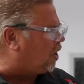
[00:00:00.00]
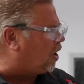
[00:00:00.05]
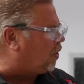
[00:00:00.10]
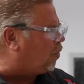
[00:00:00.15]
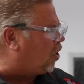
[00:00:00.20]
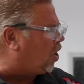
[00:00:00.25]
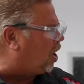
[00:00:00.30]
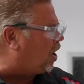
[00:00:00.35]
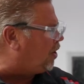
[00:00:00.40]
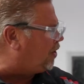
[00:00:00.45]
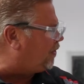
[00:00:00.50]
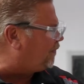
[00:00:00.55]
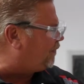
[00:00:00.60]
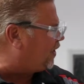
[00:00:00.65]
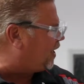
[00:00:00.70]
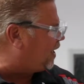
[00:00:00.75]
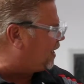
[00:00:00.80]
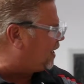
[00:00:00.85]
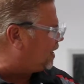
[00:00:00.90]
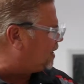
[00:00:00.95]
So our
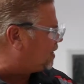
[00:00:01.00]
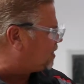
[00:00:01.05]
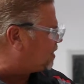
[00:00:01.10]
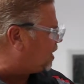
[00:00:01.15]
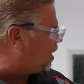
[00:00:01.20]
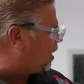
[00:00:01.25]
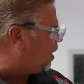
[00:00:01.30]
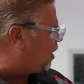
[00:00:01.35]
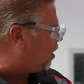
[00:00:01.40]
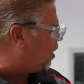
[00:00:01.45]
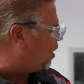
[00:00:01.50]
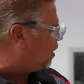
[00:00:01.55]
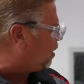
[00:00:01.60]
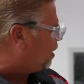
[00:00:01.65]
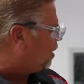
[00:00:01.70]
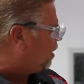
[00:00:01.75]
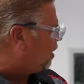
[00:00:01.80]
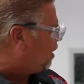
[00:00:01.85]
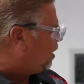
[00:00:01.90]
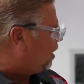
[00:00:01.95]
water feed is
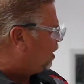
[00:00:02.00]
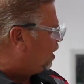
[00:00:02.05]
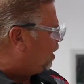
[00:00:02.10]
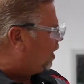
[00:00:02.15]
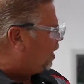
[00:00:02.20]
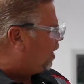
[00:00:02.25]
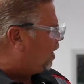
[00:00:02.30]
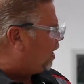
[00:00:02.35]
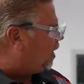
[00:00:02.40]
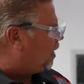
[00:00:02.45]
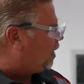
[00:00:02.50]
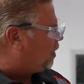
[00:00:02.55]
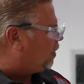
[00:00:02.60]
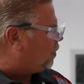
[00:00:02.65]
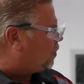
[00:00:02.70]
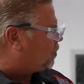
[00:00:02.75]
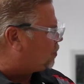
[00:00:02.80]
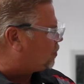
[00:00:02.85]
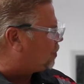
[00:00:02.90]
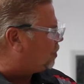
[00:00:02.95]
here,
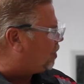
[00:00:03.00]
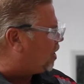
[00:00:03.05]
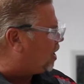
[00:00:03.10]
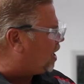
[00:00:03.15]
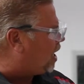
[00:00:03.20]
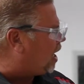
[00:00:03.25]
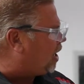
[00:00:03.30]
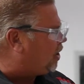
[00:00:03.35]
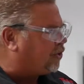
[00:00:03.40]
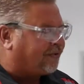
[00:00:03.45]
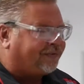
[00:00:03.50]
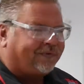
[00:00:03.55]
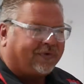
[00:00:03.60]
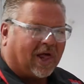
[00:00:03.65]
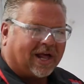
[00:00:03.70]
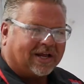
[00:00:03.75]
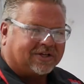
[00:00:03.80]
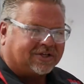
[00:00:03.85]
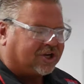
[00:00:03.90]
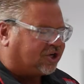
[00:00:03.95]
and it goes through our
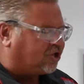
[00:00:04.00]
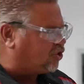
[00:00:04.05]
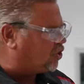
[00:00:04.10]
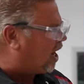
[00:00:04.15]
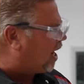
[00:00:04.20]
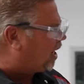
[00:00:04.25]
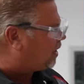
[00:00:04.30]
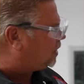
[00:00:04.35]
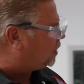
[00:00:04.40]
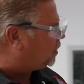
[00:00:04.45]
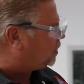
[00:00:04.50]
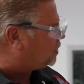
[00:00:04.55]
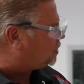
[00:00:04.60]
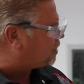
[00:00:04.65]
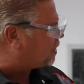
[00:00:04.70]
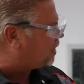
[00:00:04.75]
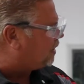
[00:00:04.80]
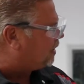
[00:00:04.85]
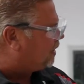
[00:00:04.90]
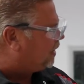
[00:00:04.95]
Hydroflex
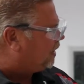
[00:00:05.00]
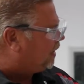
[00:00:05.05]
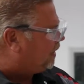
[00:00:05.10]
injectors.